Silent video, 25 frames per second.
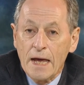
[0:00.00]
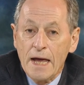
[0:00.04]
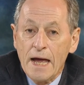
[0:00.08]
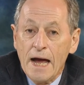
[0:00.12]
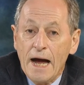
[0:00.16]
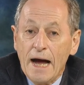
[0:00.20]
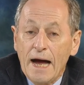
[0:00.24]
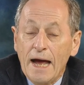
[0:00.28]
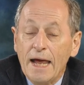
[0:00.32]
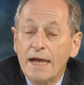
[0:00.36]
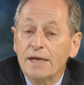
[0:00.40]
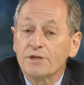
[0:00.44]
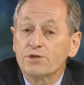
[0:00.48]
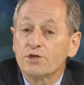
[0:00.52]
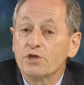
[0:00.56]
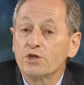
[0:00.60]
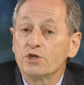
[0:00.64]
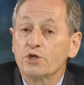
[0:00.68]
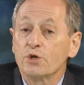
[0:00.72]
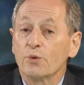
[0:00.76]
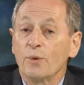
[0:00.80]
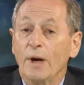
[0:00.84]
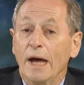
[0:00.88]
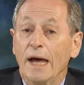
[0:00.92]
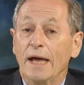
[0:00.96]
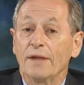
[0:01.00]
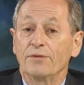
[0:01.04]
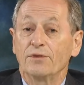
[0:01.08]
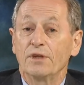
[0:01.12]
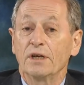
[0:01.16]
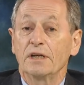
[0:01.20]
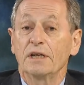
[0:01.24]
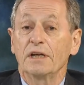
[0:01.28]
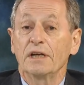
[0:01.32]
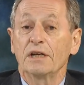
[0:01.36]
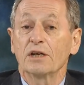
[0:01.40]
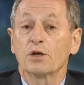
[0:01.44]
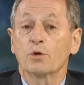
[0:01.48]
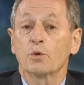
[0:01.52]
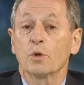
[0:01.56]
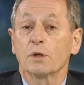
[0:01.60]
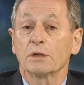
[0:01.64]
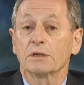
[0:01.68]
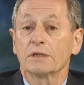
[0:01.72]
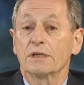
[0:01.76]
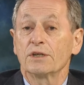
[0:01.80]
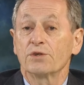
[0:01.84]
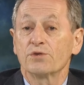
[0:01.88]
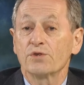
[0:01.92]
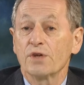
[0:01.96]
I hasten to add that
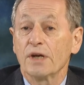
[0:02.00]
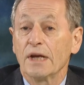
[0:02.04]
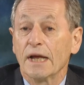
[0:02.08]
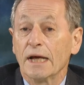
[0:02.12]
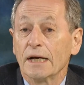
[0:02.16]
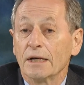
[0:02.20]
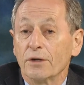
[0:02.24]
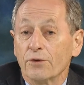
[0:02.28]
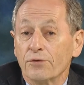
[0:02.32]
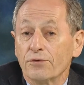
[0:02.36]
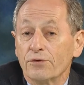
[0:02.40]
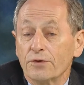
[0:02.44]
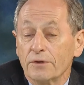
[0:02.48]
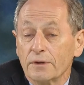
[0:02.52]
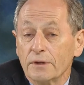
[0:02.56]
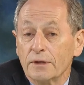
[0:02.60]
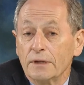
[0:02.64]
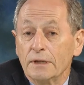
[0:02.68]
inequalities in health